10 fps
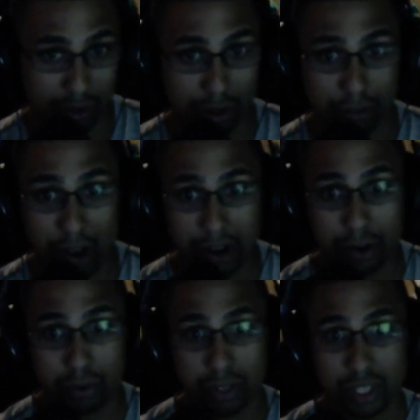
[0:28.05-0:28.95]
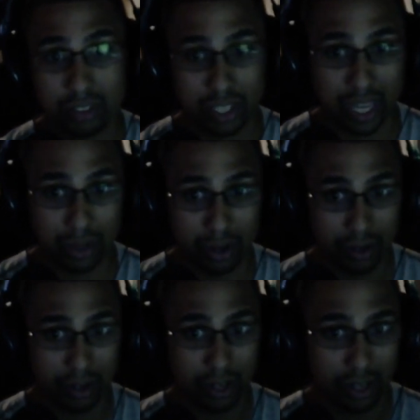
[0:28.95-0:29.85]
find out together.
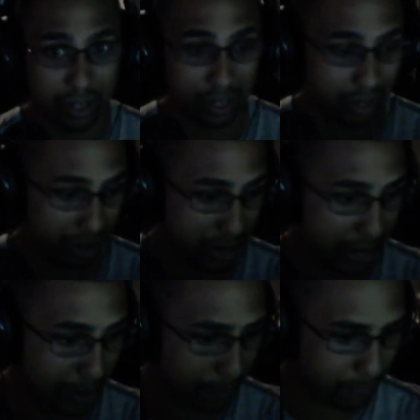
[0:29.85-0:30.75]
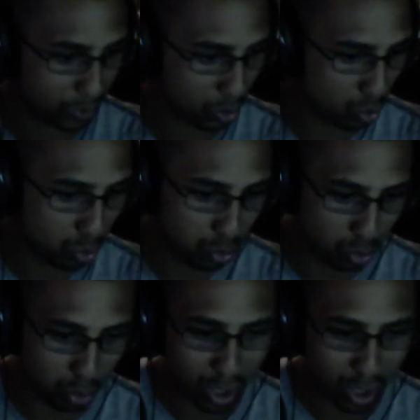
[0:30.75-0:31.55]
All right. Ooh,